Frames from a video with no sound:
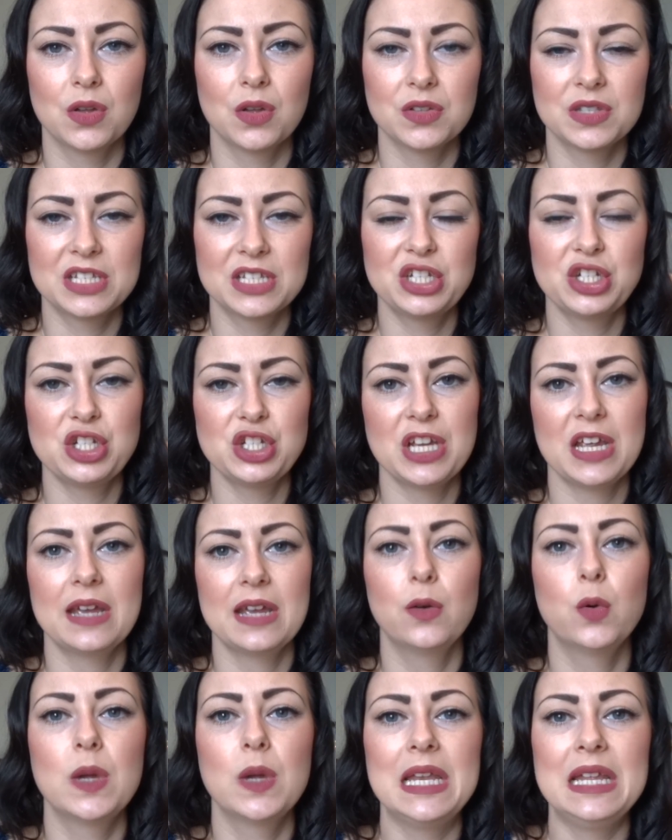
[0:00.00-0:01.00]
sheer
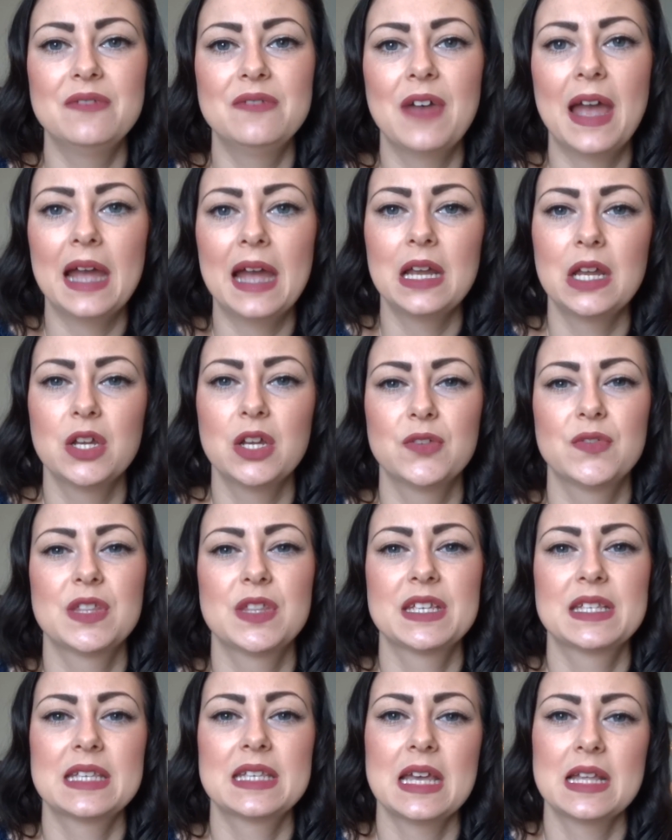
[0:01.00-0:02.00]
oily veil over
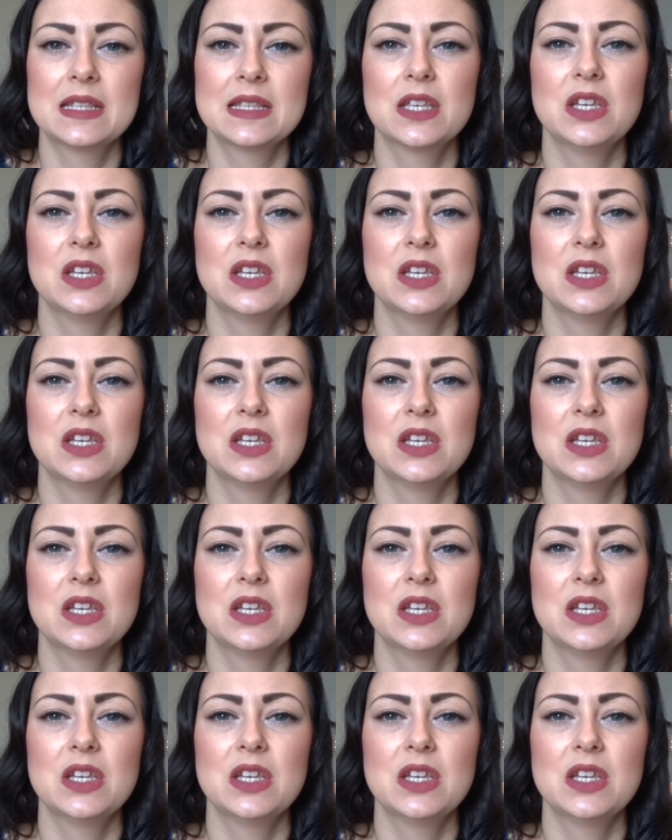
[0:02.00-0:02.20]
the skin,